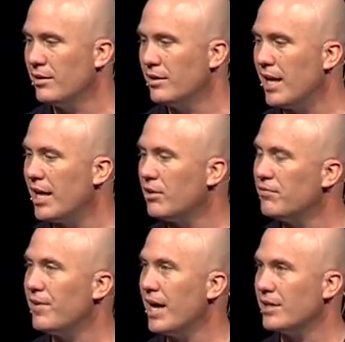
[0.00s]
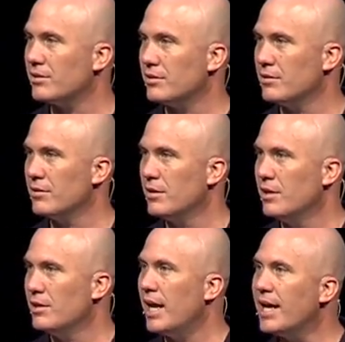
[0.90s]
that I could face.
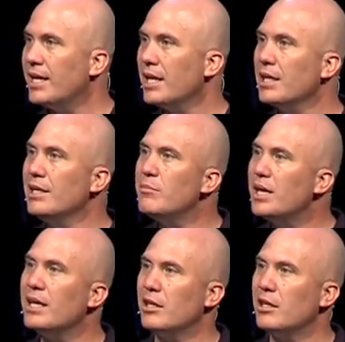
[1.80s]
That I could eliminate